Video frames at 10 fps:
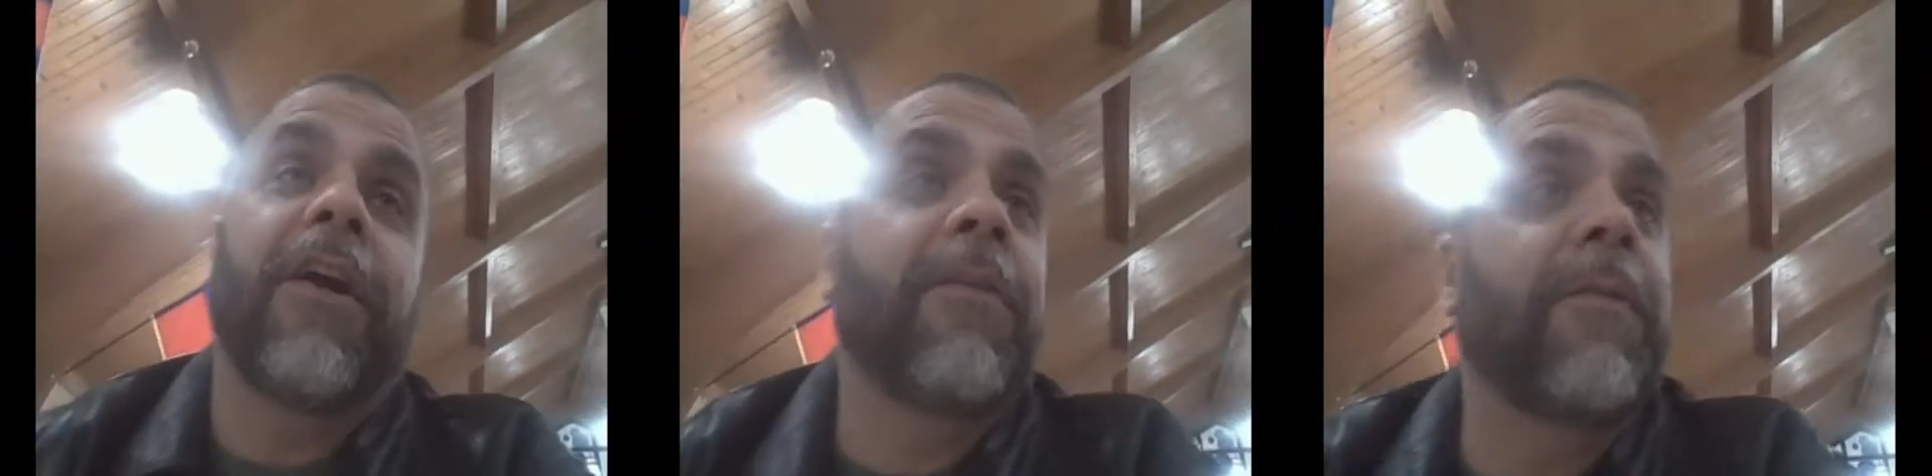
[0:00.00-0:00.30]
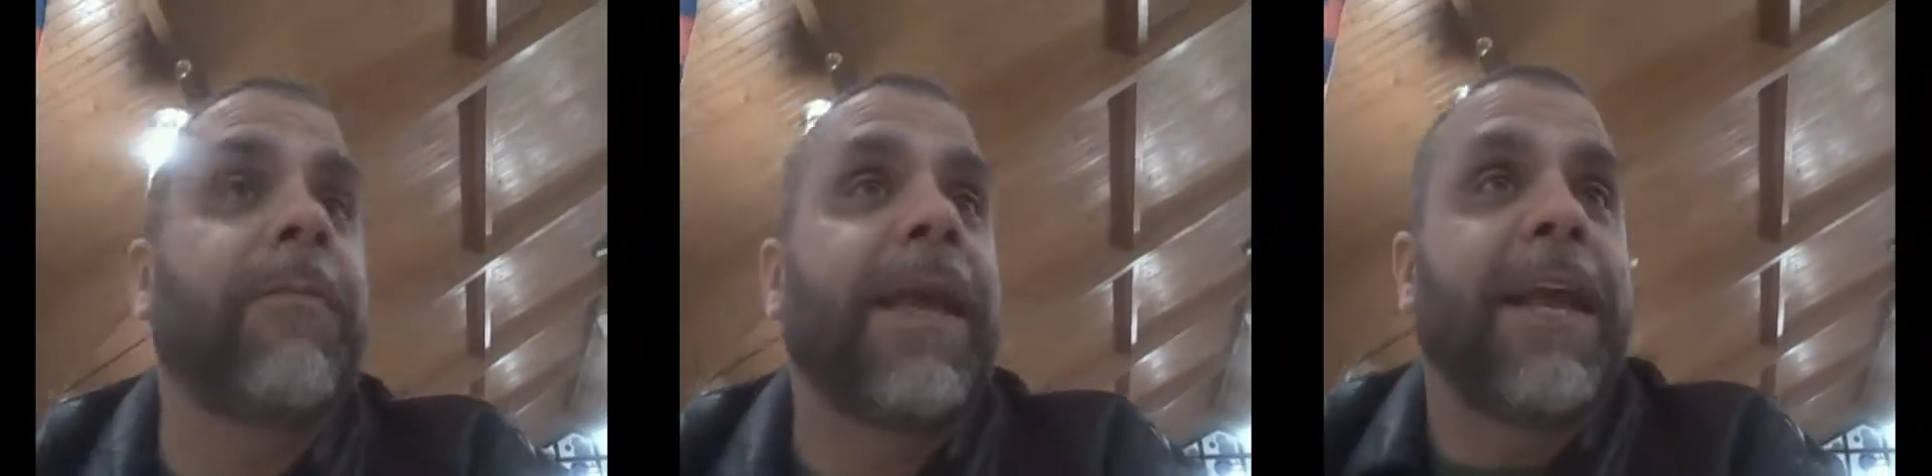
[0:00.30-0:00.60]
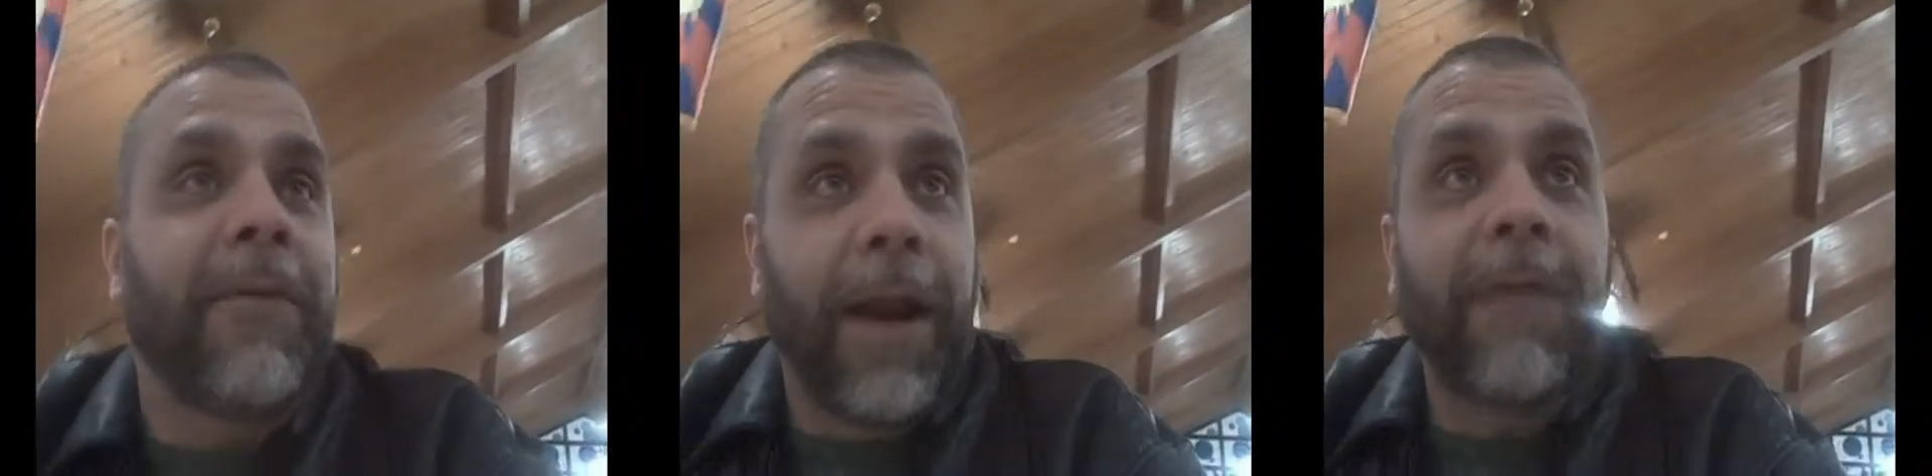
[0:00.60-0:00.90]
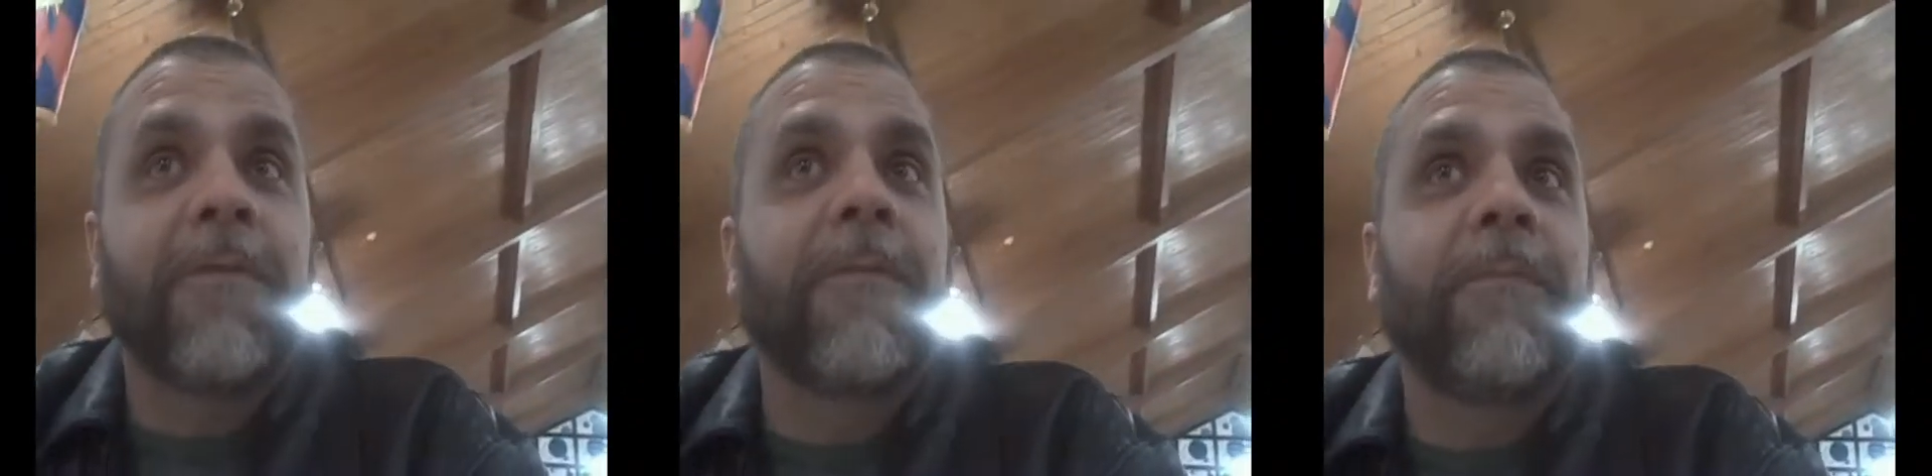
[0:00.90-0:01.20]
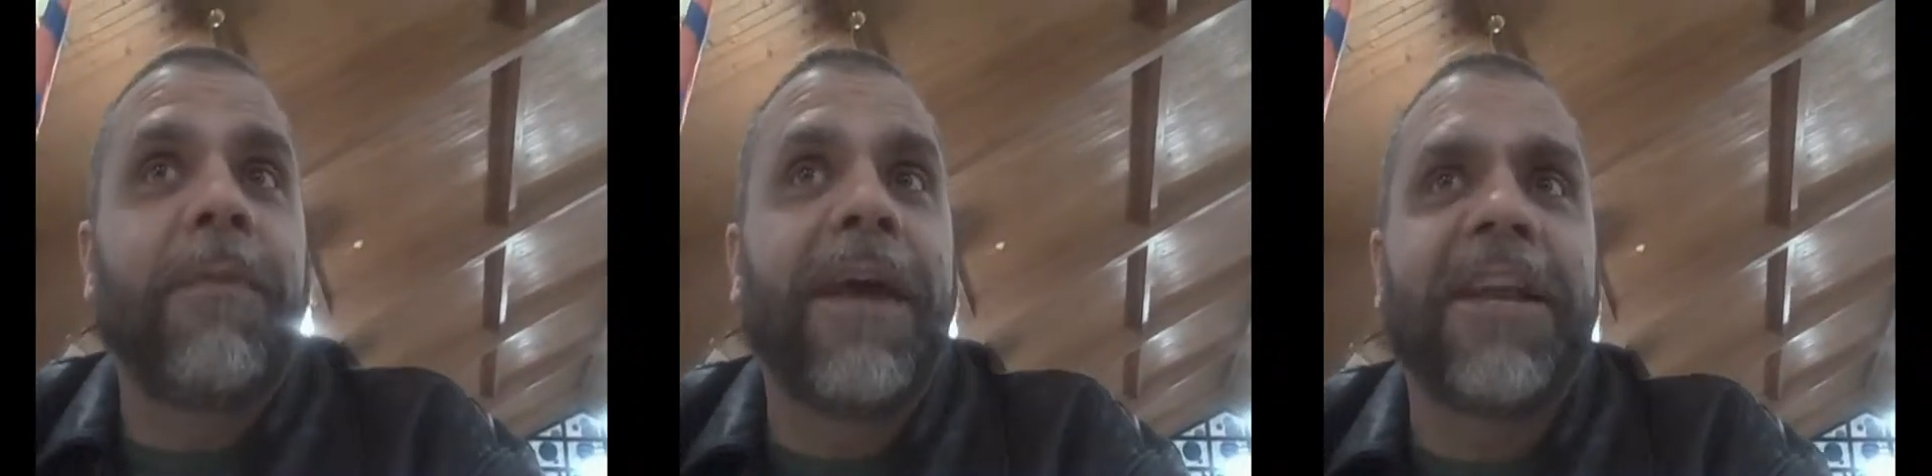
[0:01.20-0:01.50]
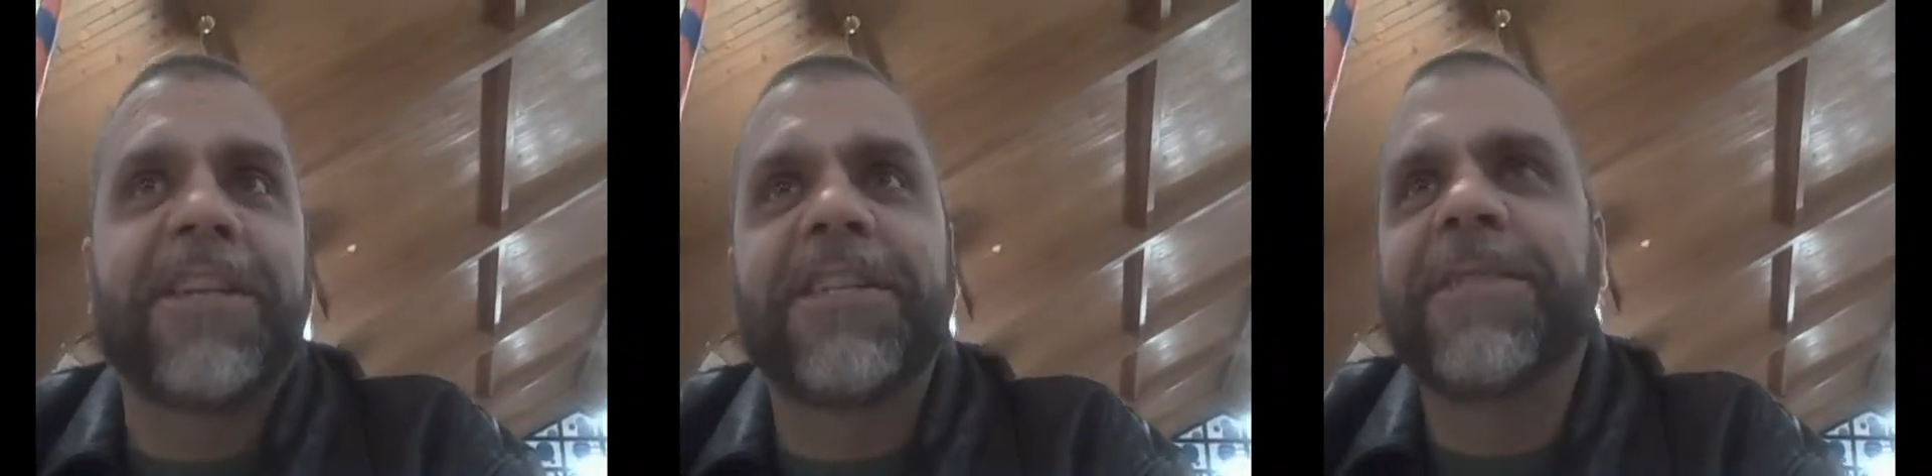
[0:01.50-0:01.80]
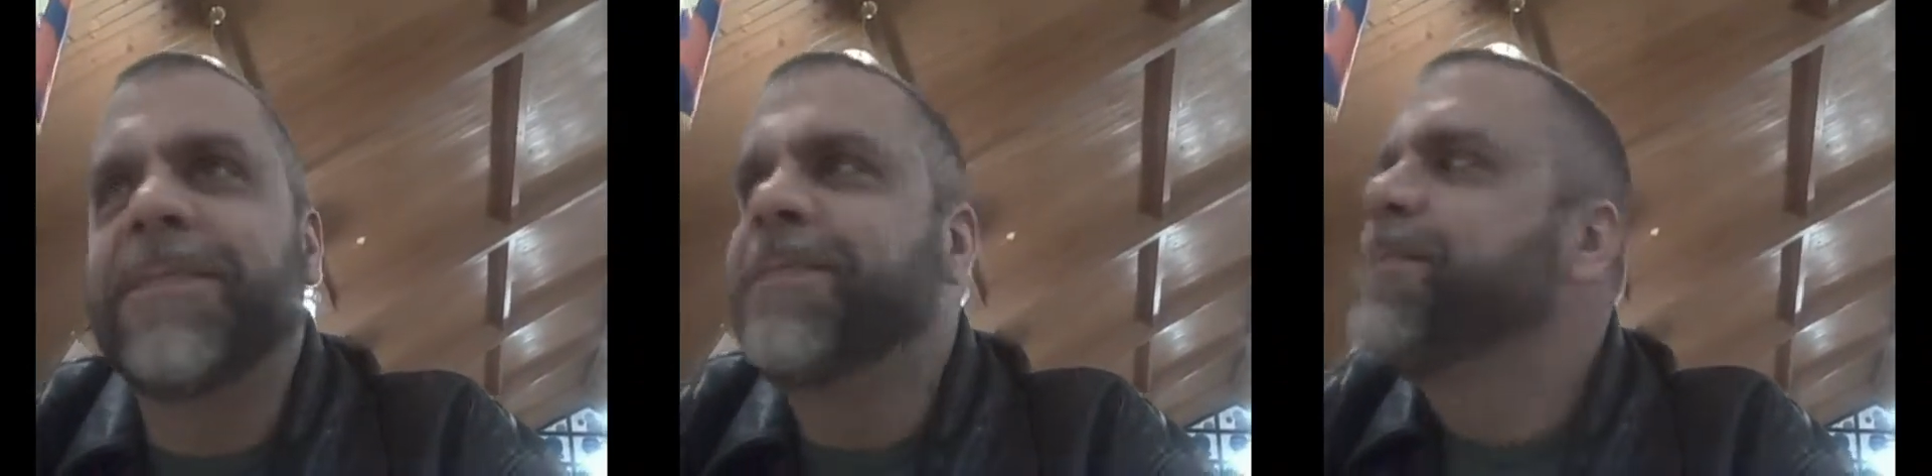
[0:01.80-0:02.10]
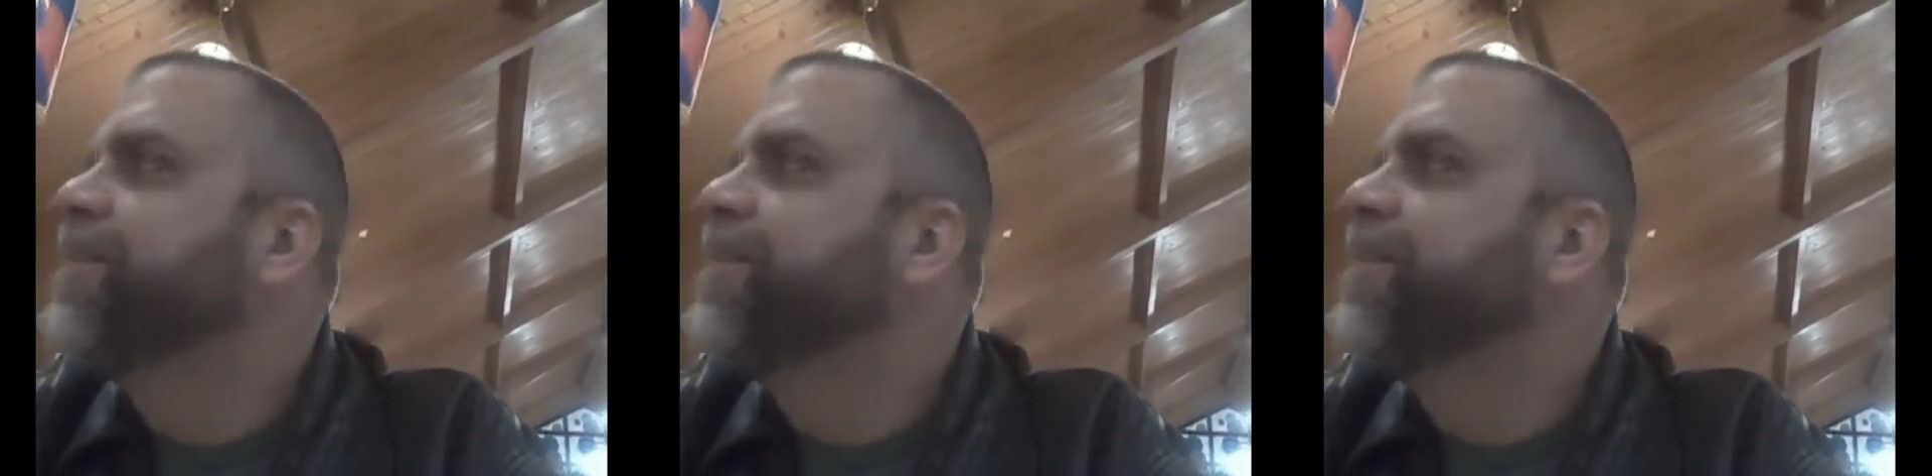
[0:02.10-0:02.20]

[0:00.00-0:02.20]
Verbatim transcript: starts with B and rhymes with bitch.